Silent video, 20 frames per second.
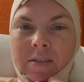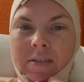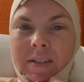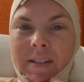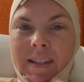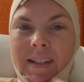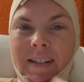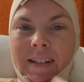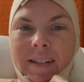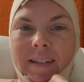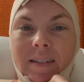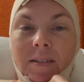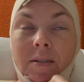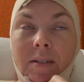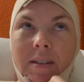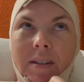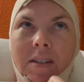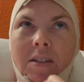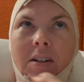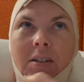doesn't, or
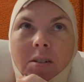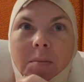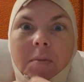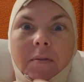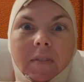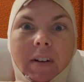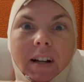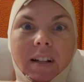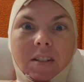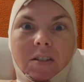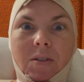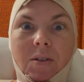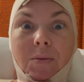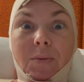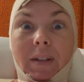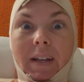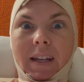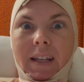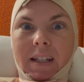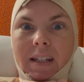the doctor provides, you don't
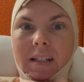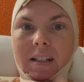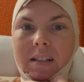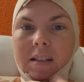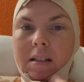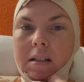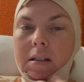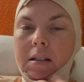like it.